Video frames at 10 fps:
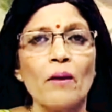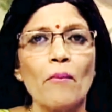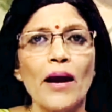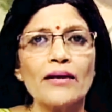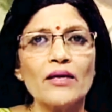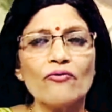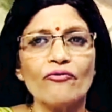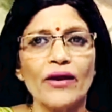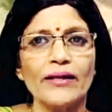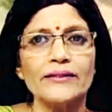My dear
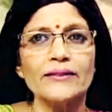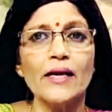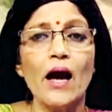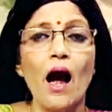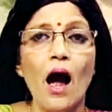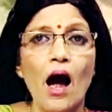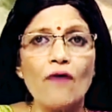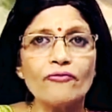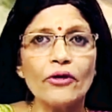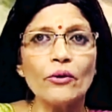friends,
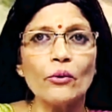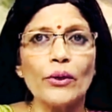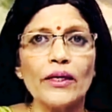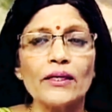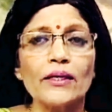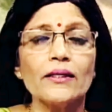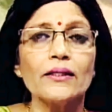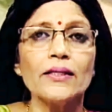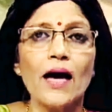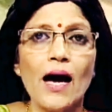after knowing
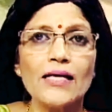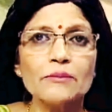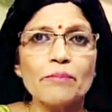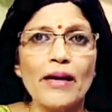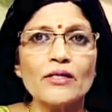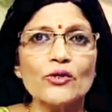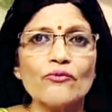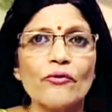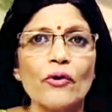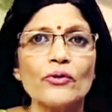the aspects
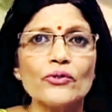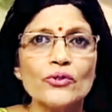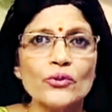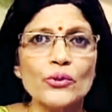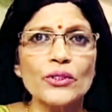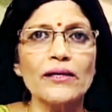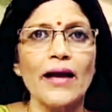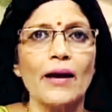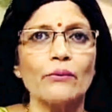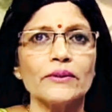of social
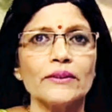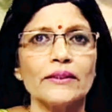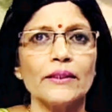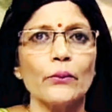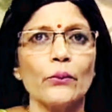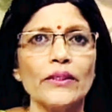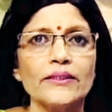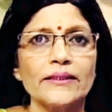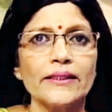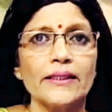diversity, we
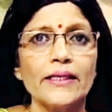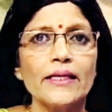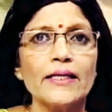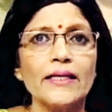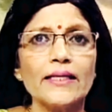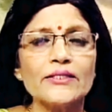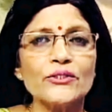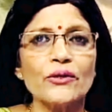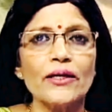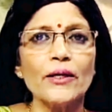see
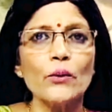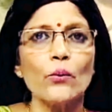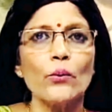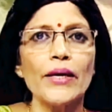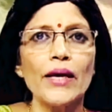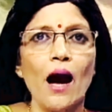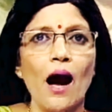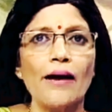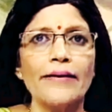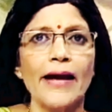culturally we
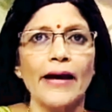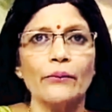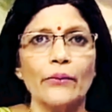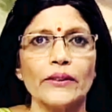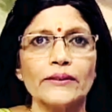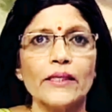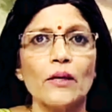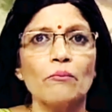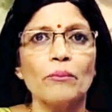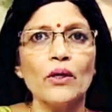are diverse
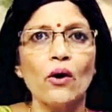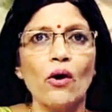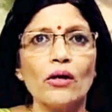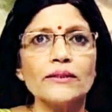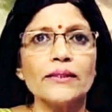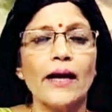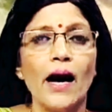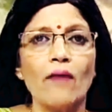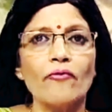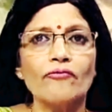because
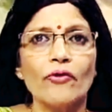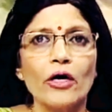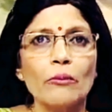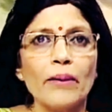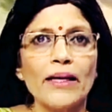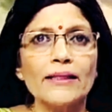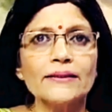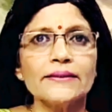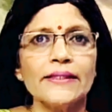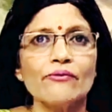our
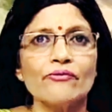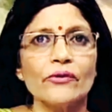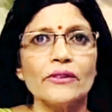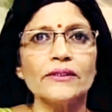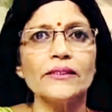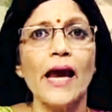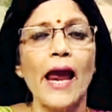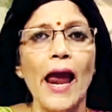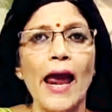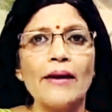workplace differs
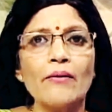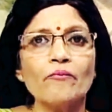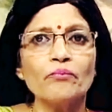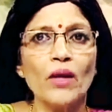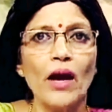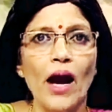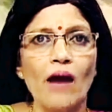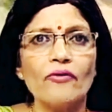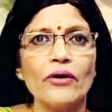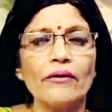and
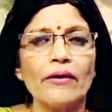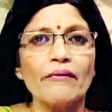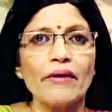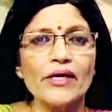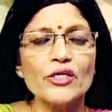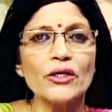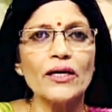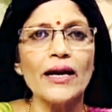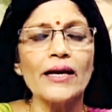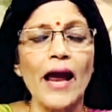our
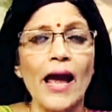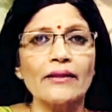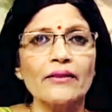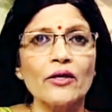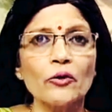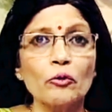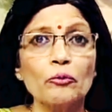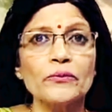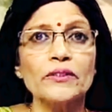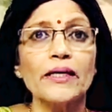racial and ethnic
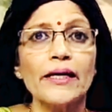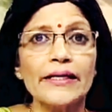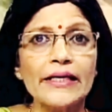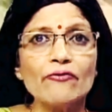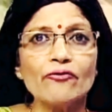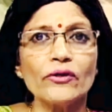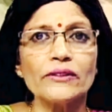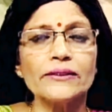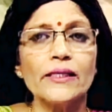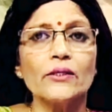groups
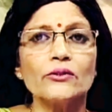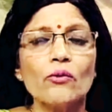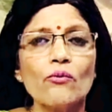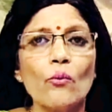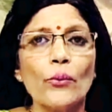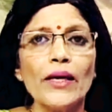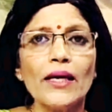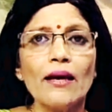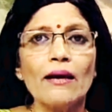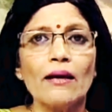differs. So, we
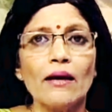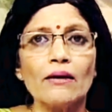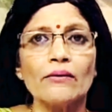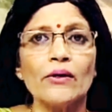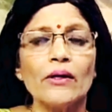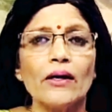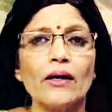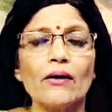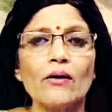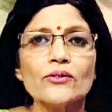can learn
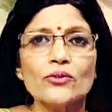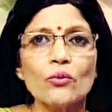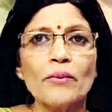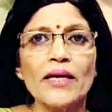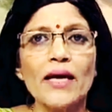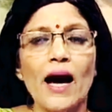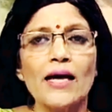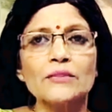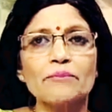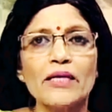so many
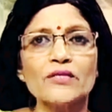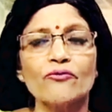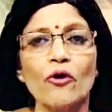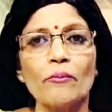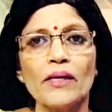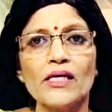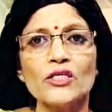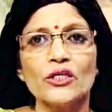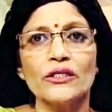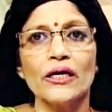aspects from
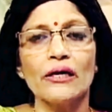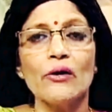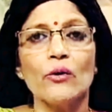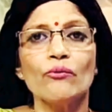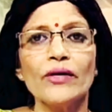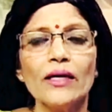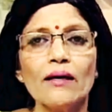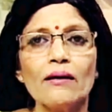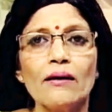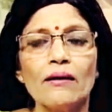each other. We
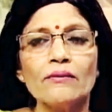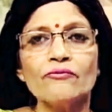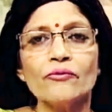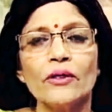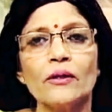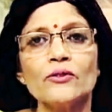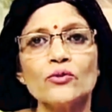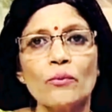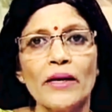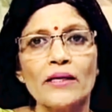can learn
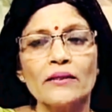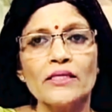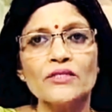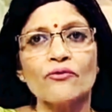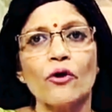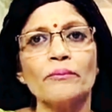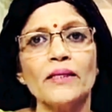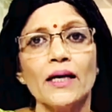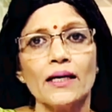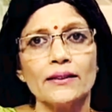so many things from
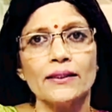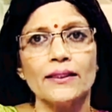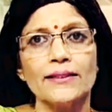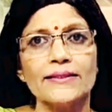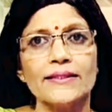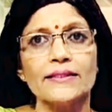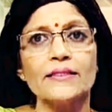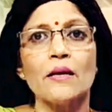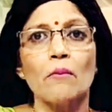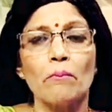the other cultures.